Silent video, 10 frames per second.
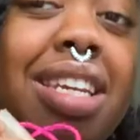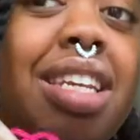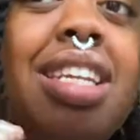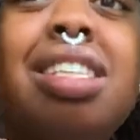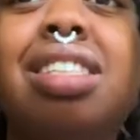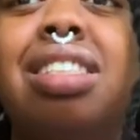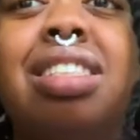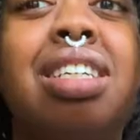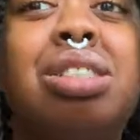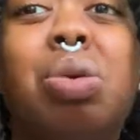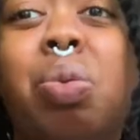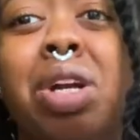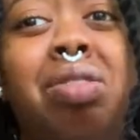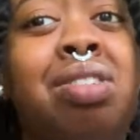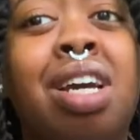This is such a
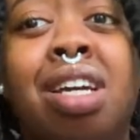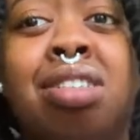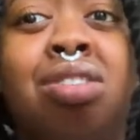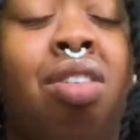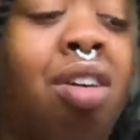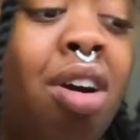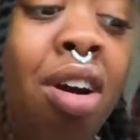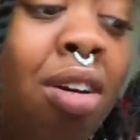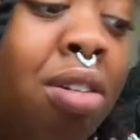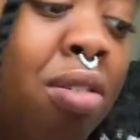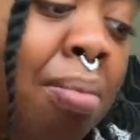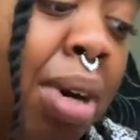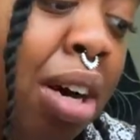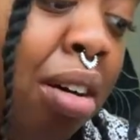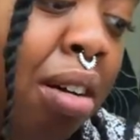weird texture, y'all. Oh my
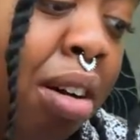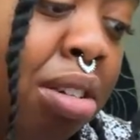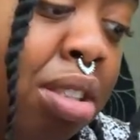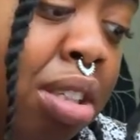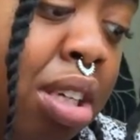gosh.